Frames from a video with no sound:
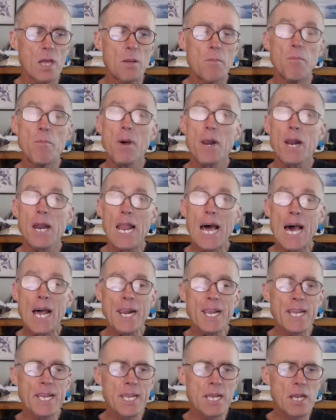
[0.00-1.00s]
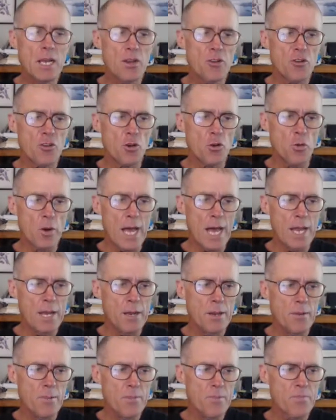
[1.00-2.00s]
berlari, to
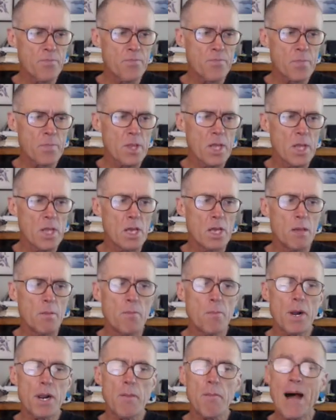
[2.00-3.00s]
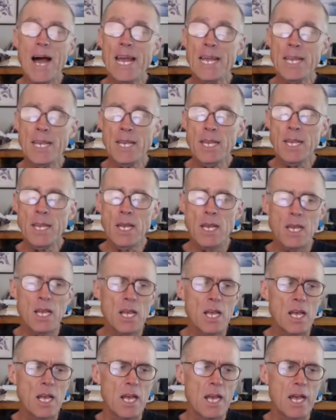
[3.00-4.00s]
run, bermain,
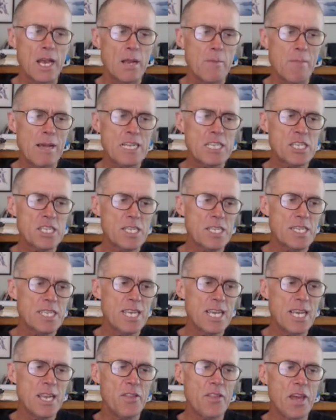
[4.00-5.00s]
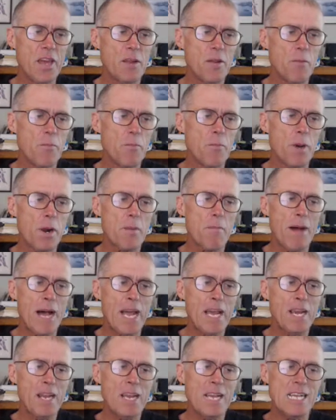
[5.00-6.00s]
and he mentions here that
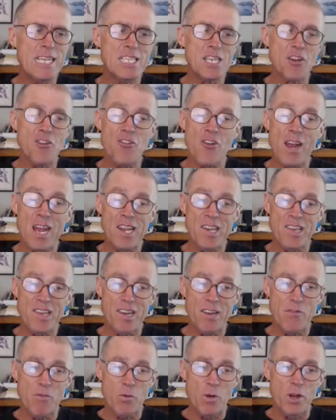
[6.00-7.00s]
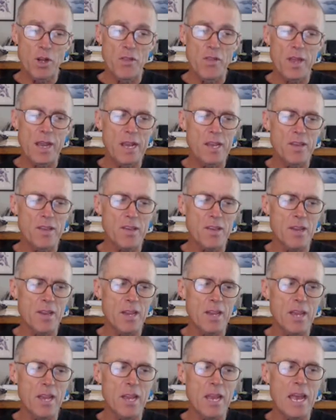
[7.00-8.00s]
bermain is a transitive word, that is,
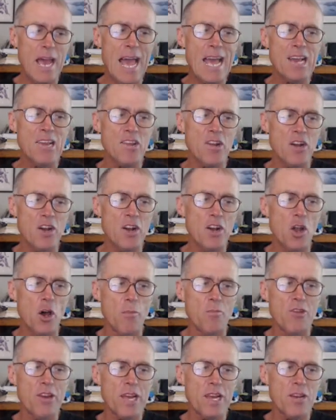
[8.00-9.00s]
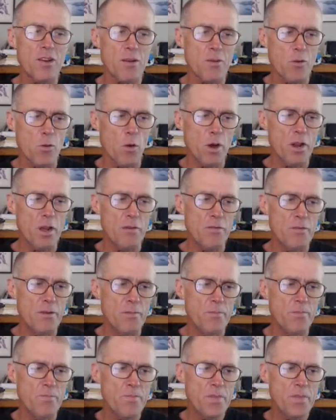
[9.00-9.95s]
it acts on an object quite often,